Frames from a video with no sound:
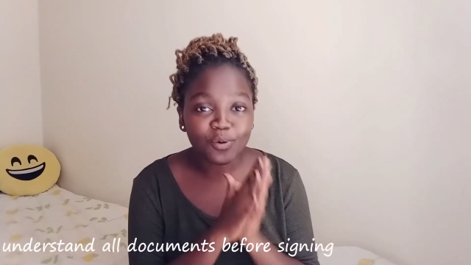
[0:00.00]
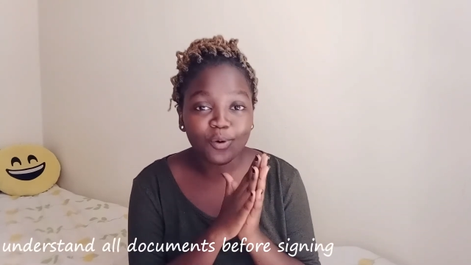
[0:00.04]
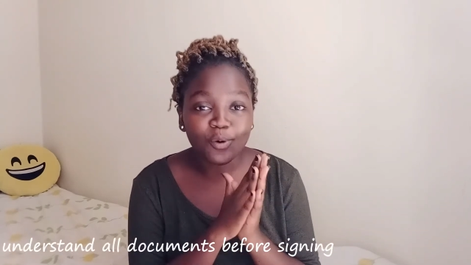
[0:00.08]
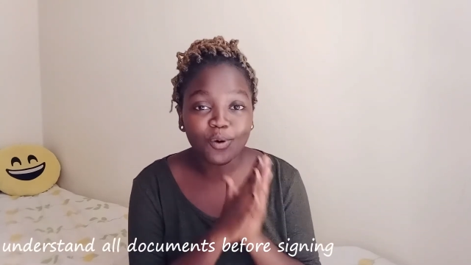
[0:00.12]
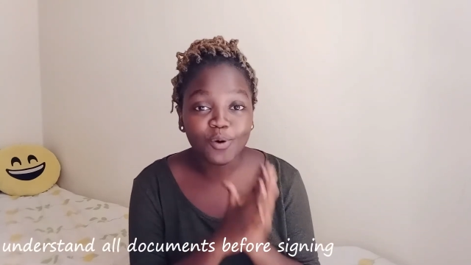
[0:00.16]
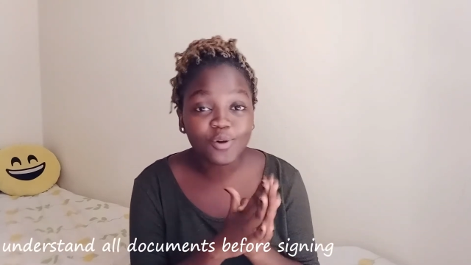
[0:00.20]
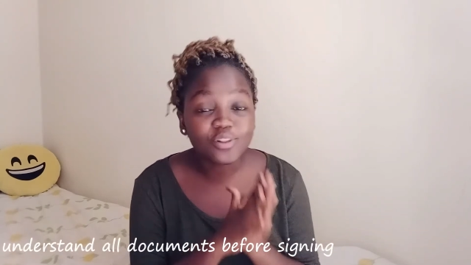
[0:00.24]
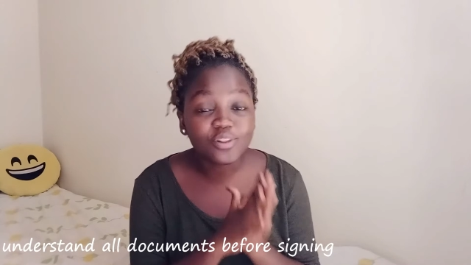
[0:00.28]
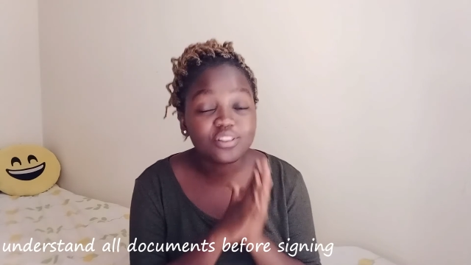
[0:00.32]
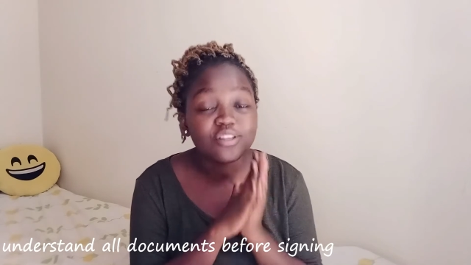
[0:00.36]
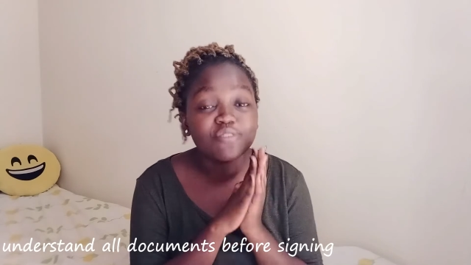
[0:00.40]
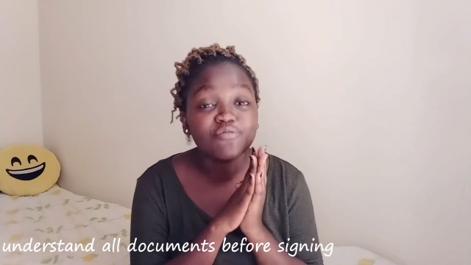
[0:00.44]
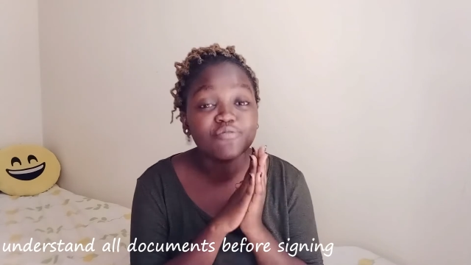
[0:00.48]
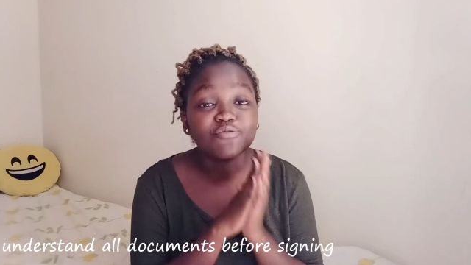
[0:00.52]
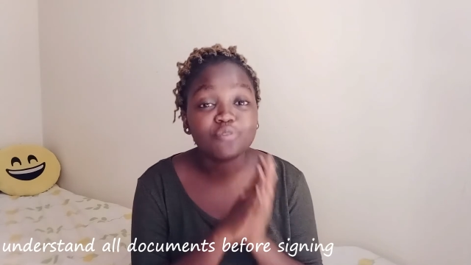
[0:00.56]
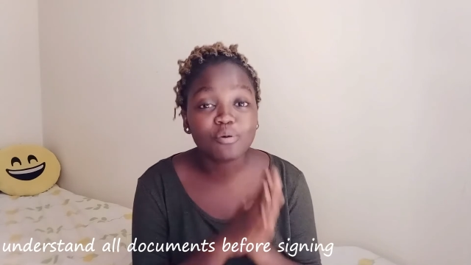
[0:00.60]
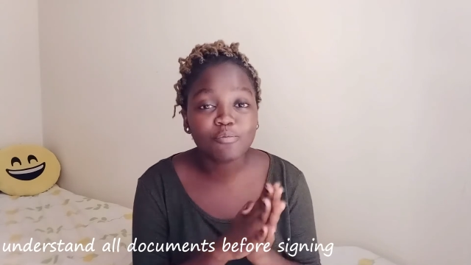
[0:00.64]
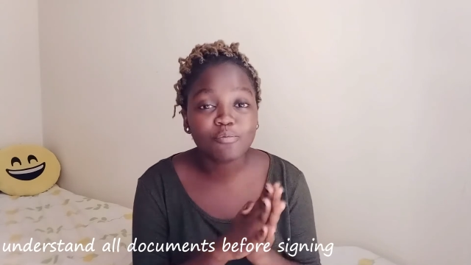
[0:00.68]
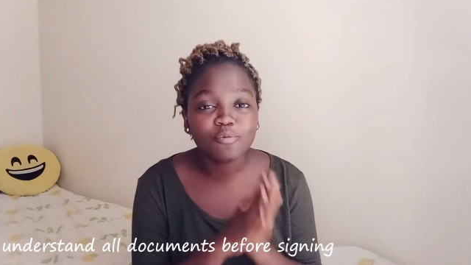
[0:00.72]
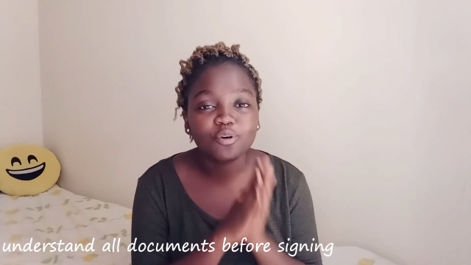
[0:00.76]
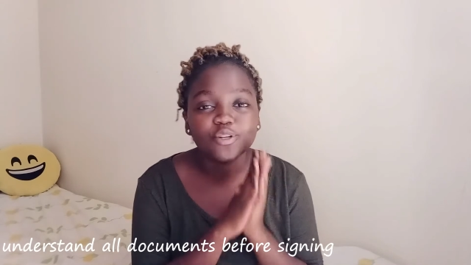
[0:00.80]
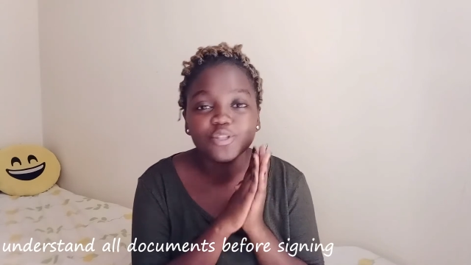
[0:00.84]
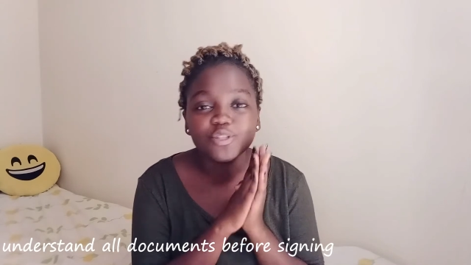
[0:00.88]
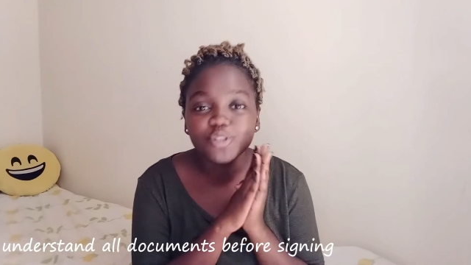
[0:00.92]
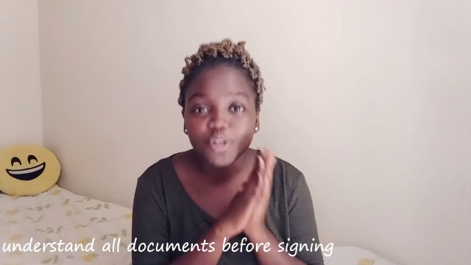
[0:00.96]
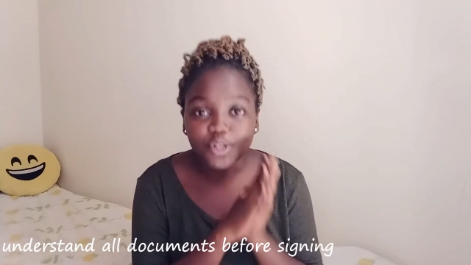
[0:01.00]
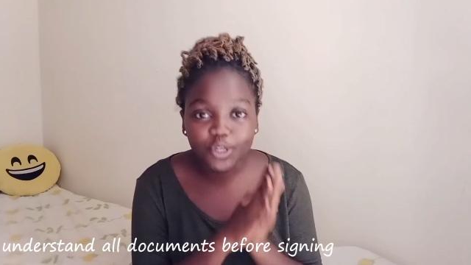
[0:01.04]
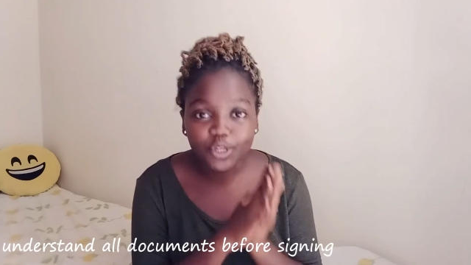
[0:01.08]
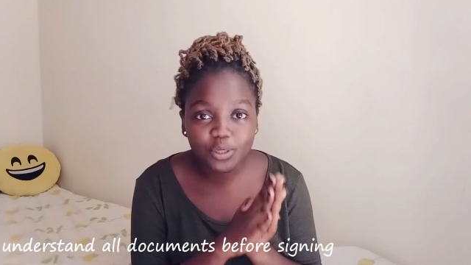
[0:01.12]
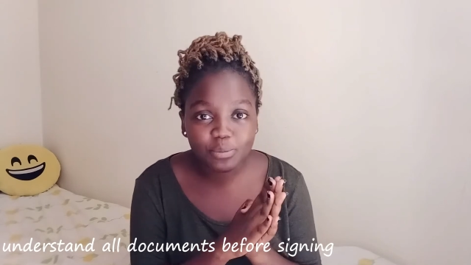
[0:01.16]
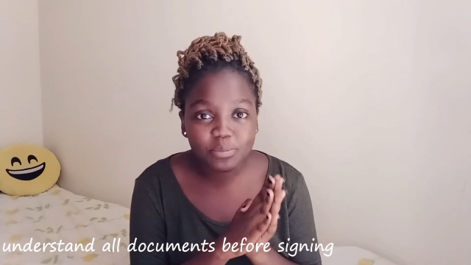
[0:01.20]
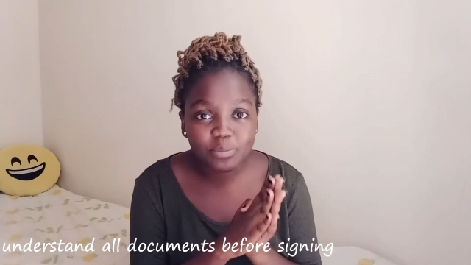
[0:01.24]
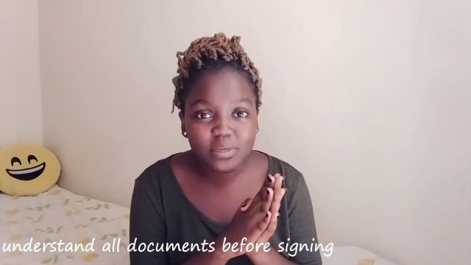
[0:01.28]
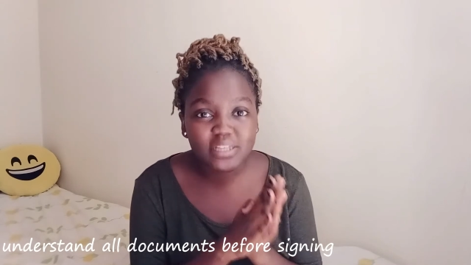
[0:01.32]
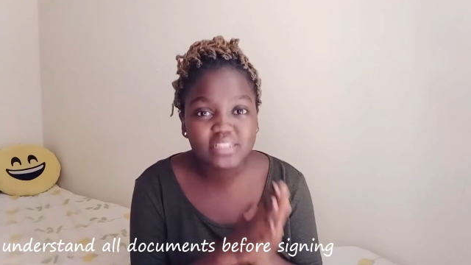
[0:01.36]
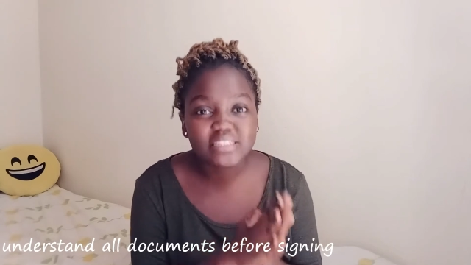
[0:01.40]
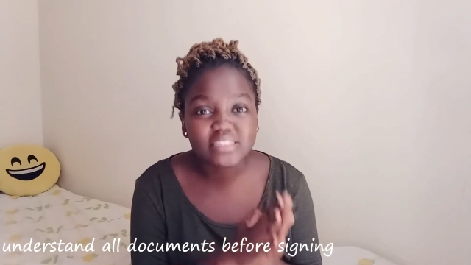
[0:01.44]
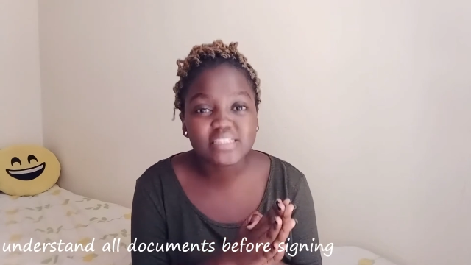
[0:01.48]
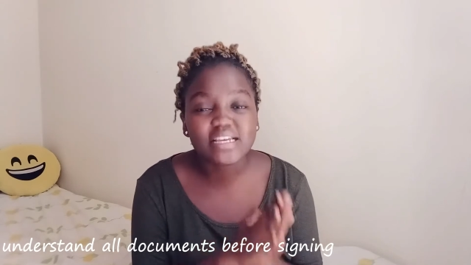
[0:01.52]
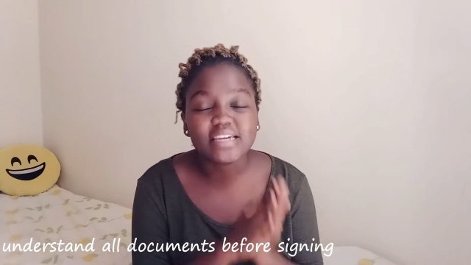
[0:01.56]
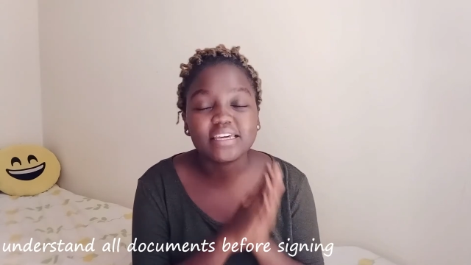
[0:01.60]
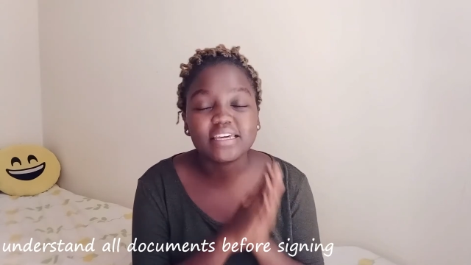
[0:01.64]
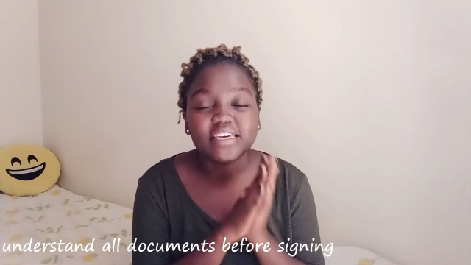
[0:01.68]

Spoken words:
all the formal documents